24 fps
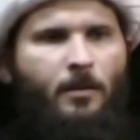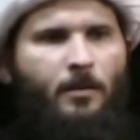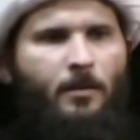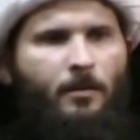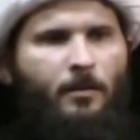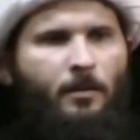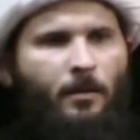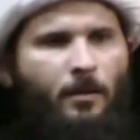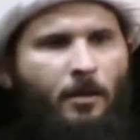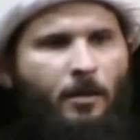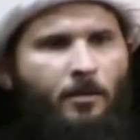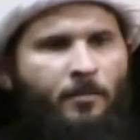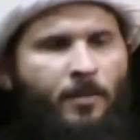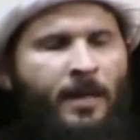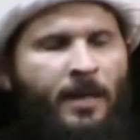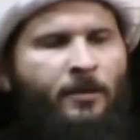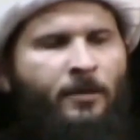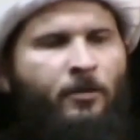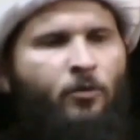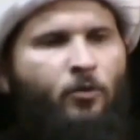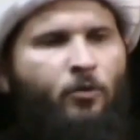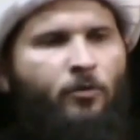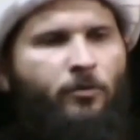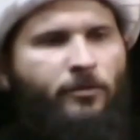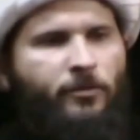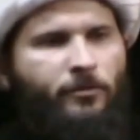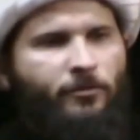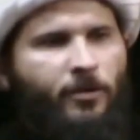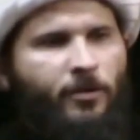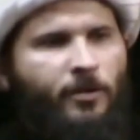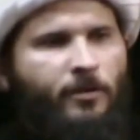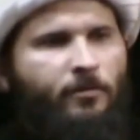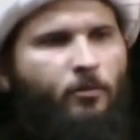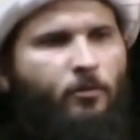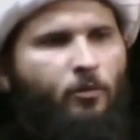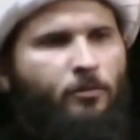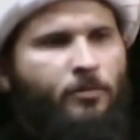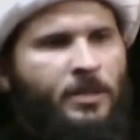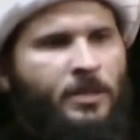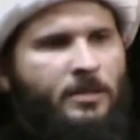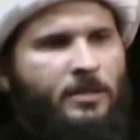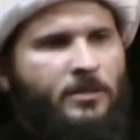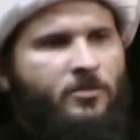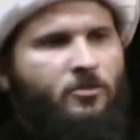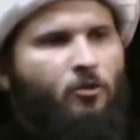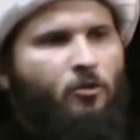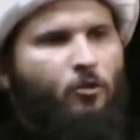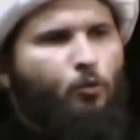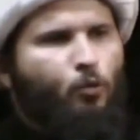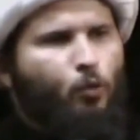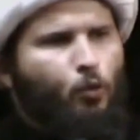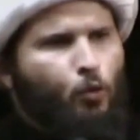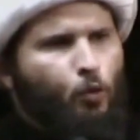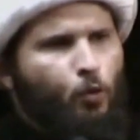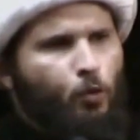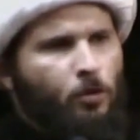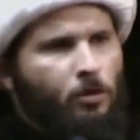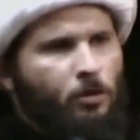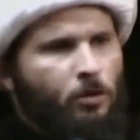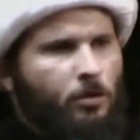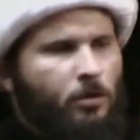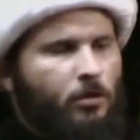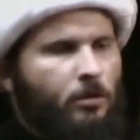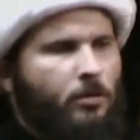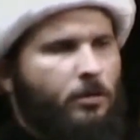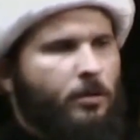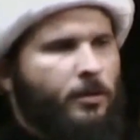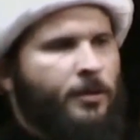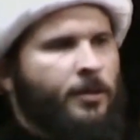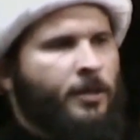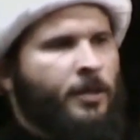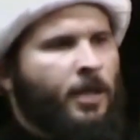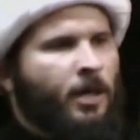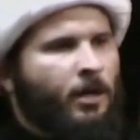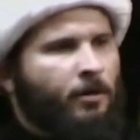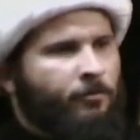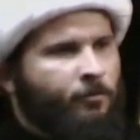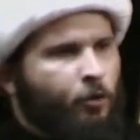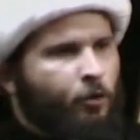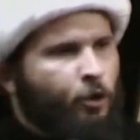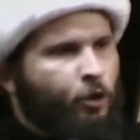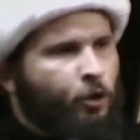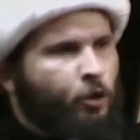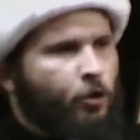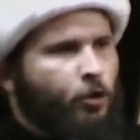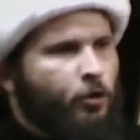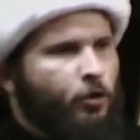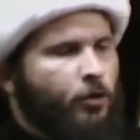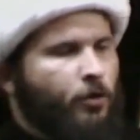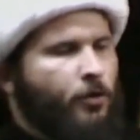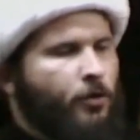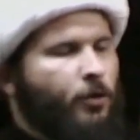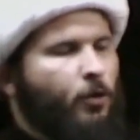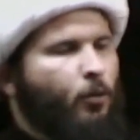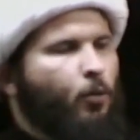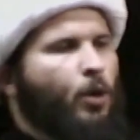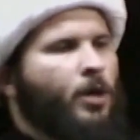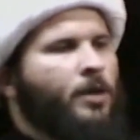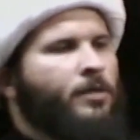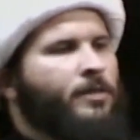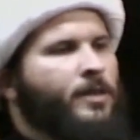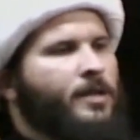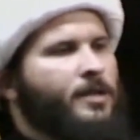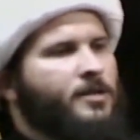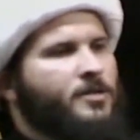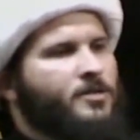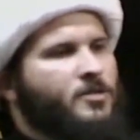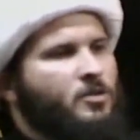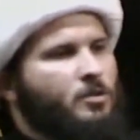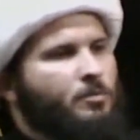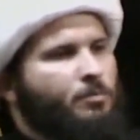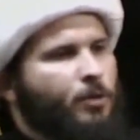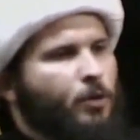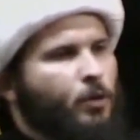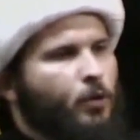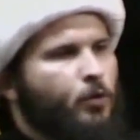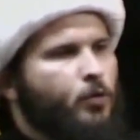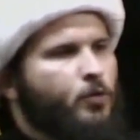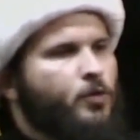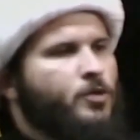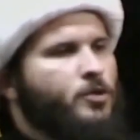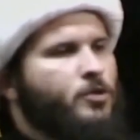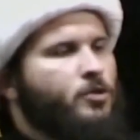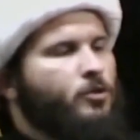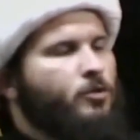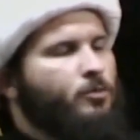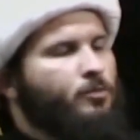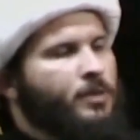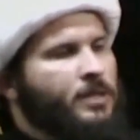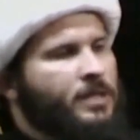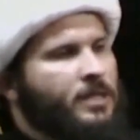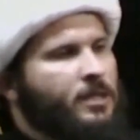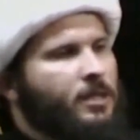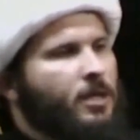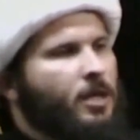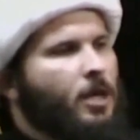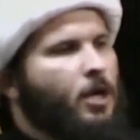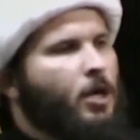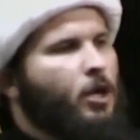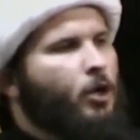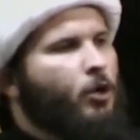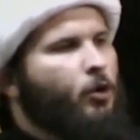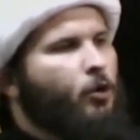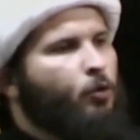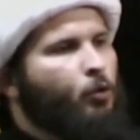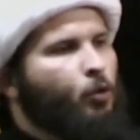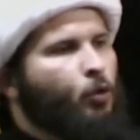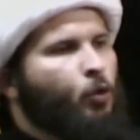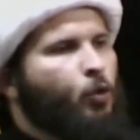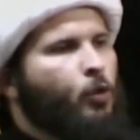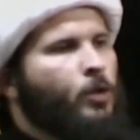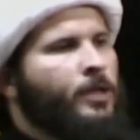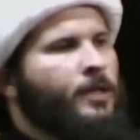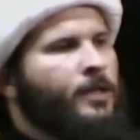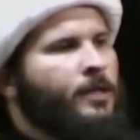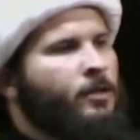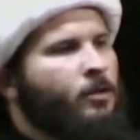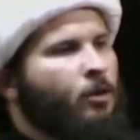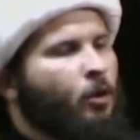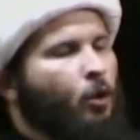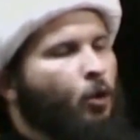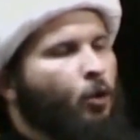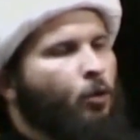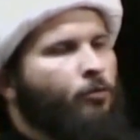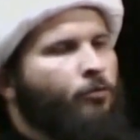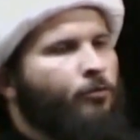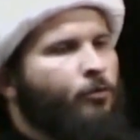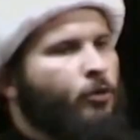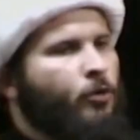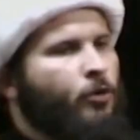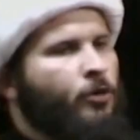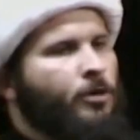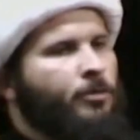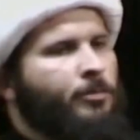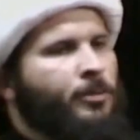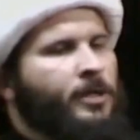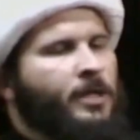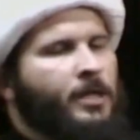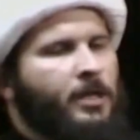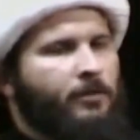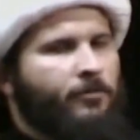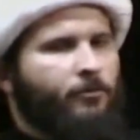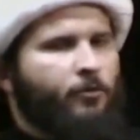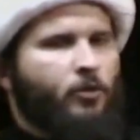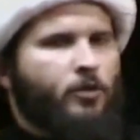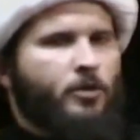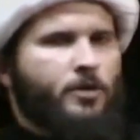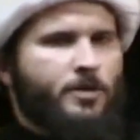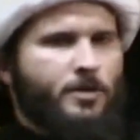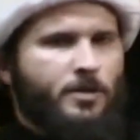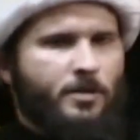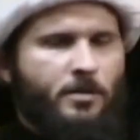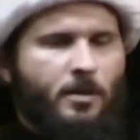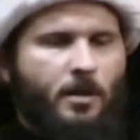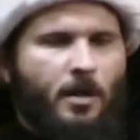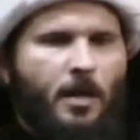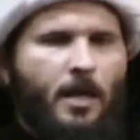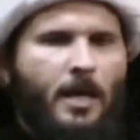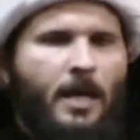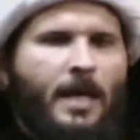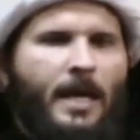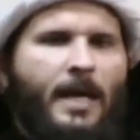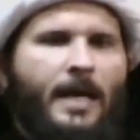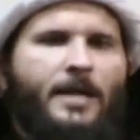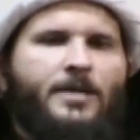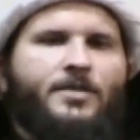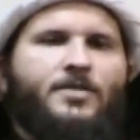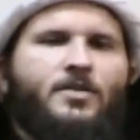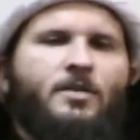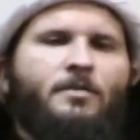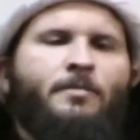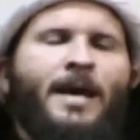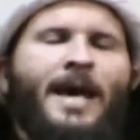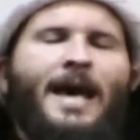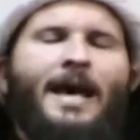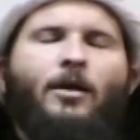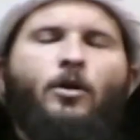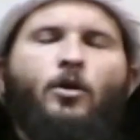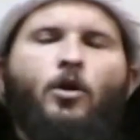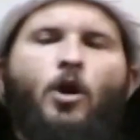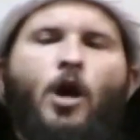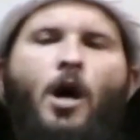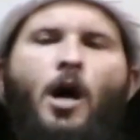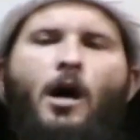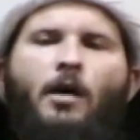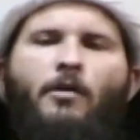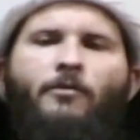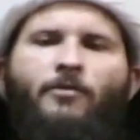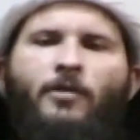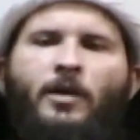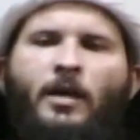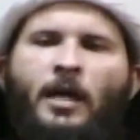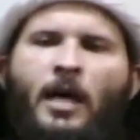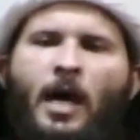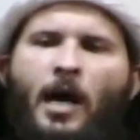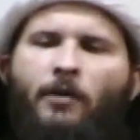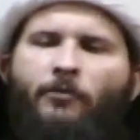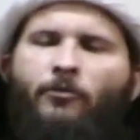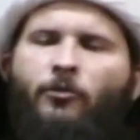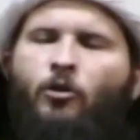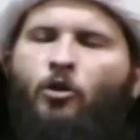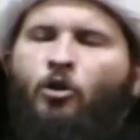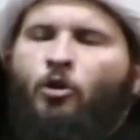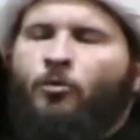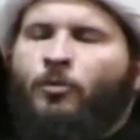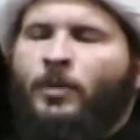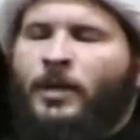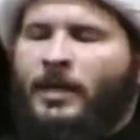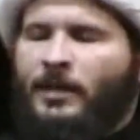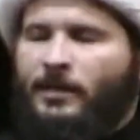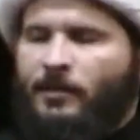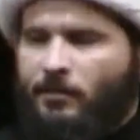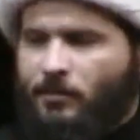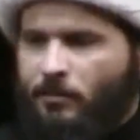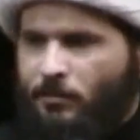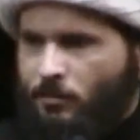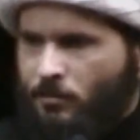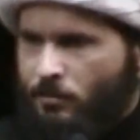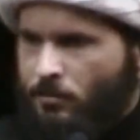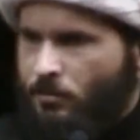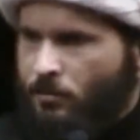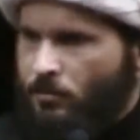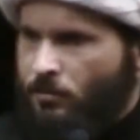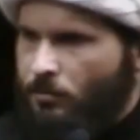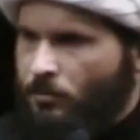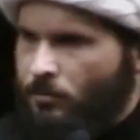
The commander of the faithful means the ruler, the governor, the one that is supposed to be ruling over the believers. It's the matter of government.